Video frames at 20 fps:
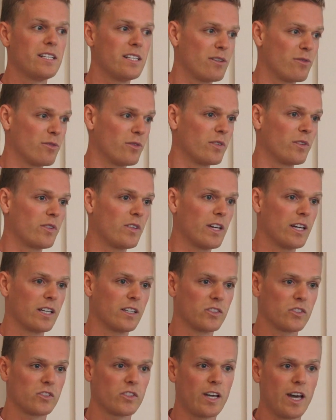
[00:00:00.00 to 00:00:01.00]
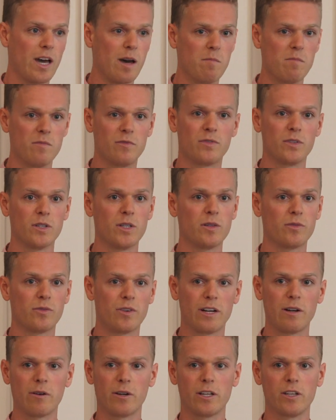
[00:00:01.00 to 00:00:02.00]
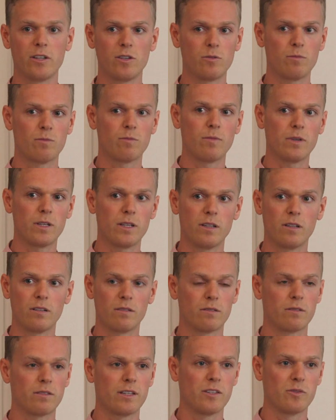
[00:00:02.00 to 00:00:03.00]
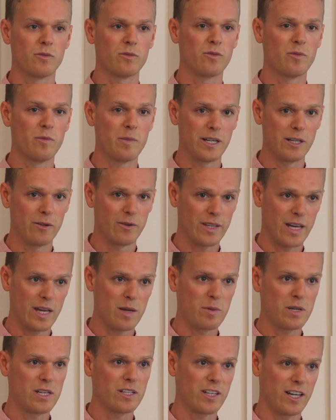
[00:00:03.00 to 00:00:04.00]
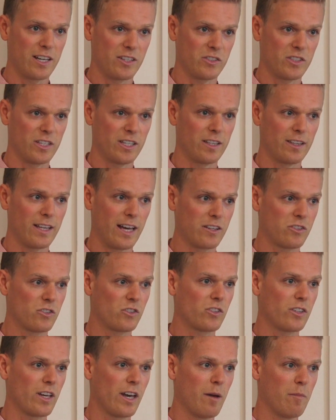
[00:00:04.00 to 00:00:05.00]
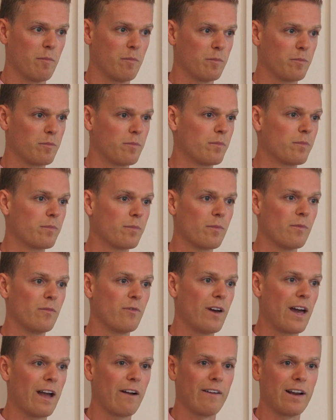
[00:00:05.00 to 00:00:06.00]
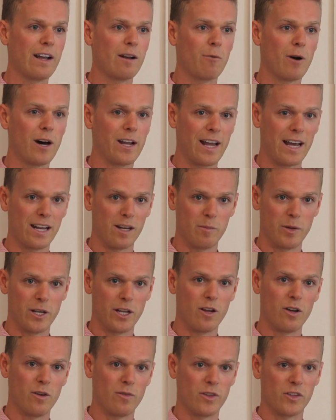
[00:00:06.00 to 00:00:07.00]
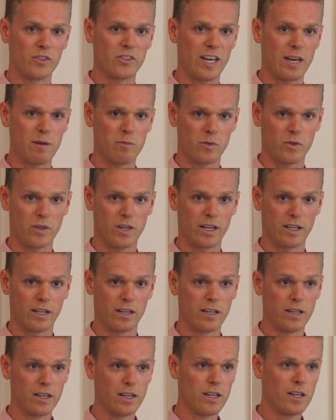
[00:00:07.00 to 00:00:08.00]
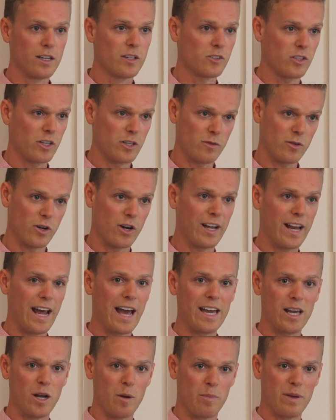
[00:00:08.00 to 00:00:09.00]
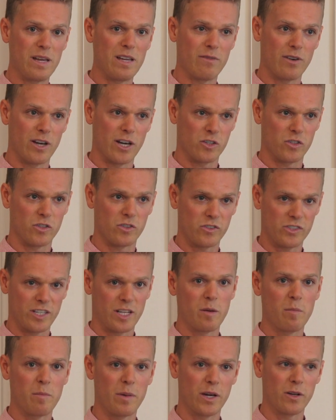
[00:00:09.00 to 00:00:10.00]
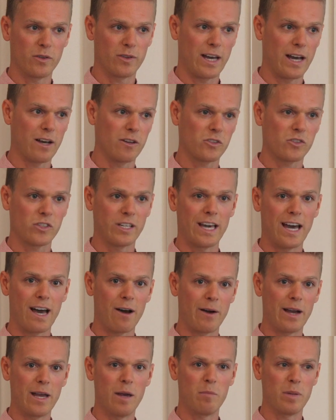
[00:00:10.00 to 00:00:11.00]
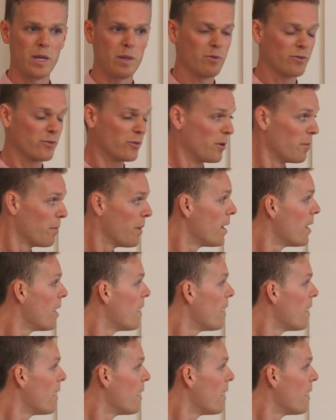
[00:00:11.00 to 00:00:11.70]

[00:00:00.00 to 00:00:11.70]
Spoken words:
different things. For anyone who isn't familiar with A/B testing, that's varying one element of the same thing. So you've got an A and a B version, send them both out, see how A and B perform.